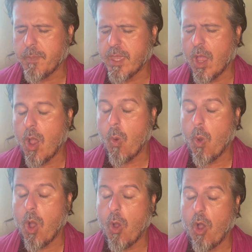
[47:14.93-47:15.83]
a
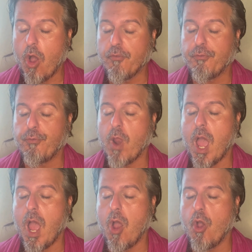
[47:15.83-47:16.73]
wall of
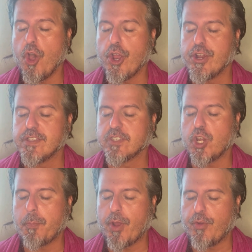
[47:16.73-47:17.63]
flowers
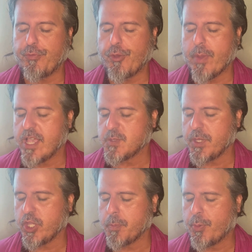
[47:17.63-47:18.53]
and perfume has
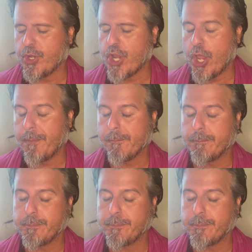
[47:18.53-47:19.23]
been put on.